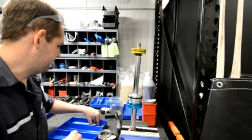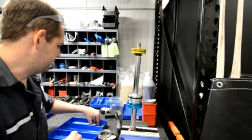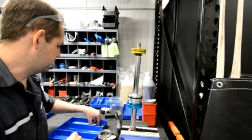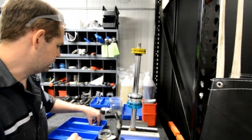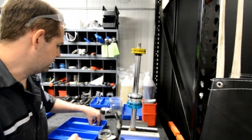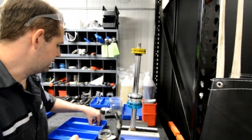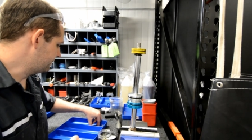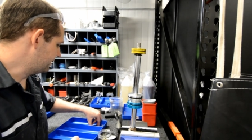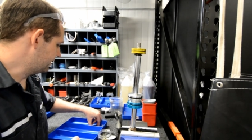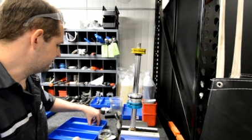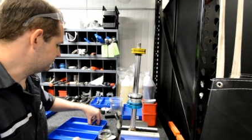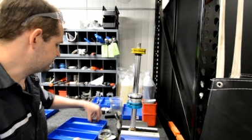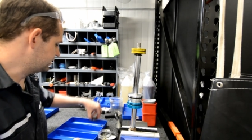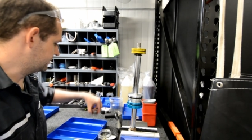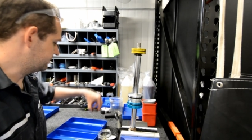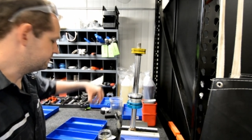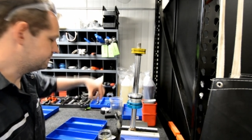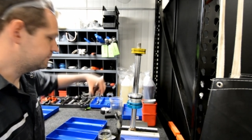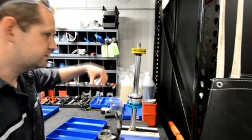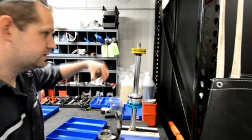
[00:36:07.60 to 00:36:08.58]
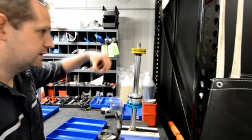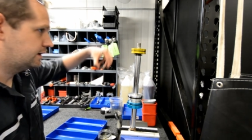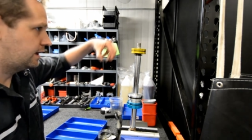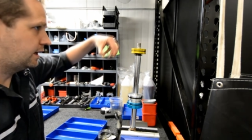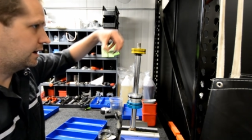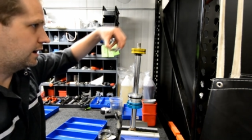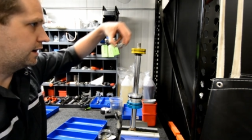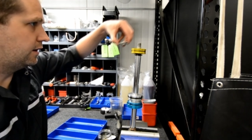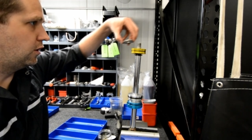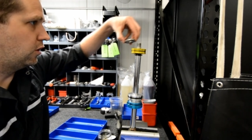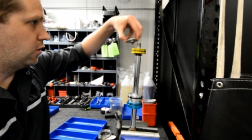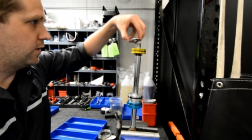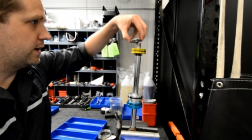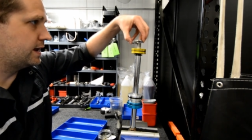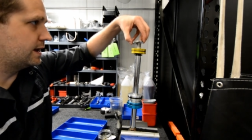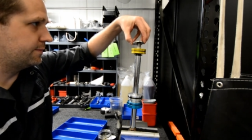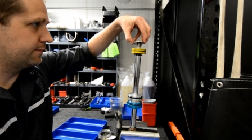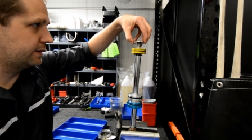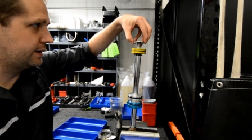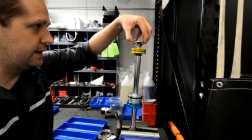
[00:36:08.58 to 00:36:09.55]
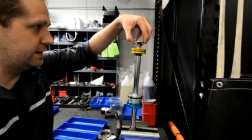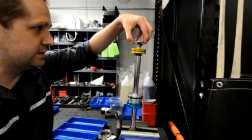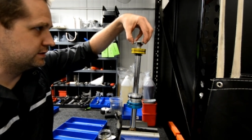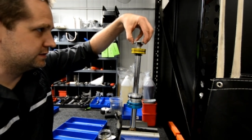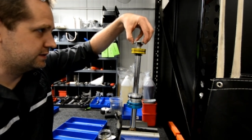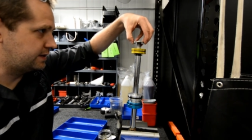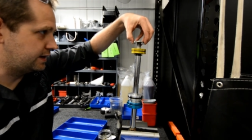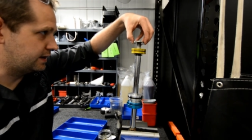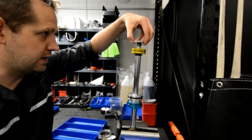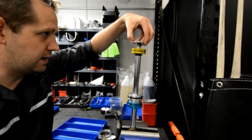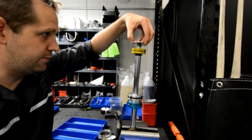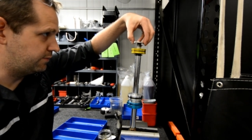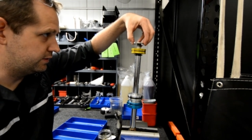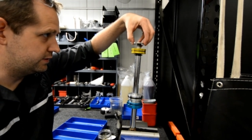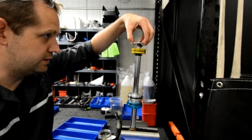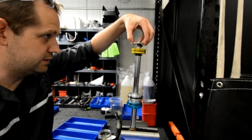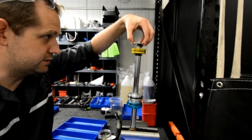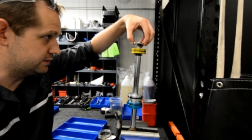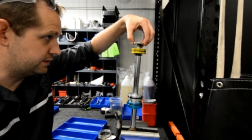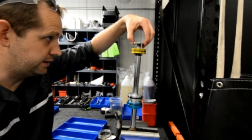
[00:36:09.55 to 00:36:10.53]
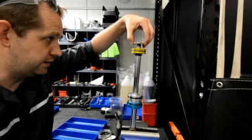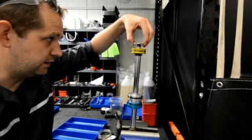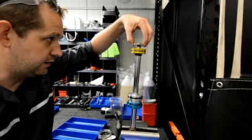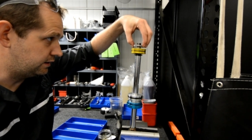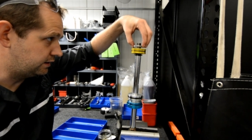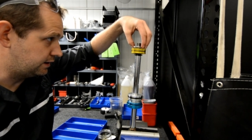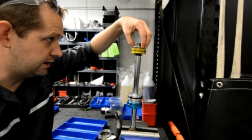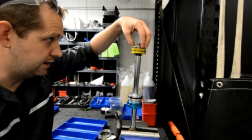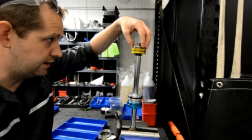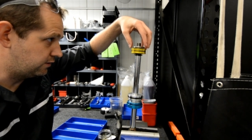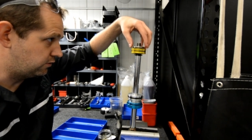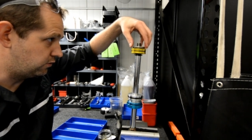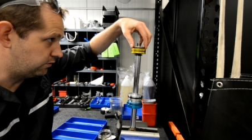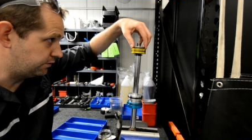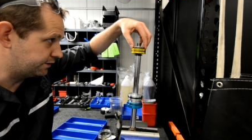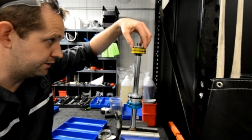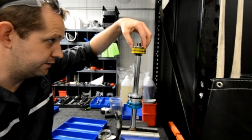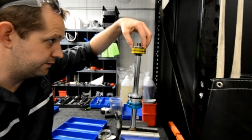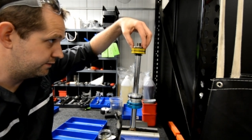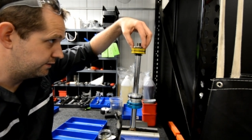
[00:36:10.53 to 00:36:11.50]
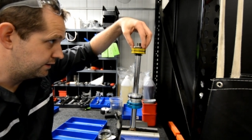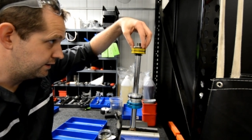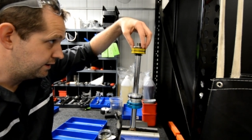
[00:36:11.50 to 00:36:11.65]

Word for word: the rebound shims. And on O E M kits, they come with this little uh, holder.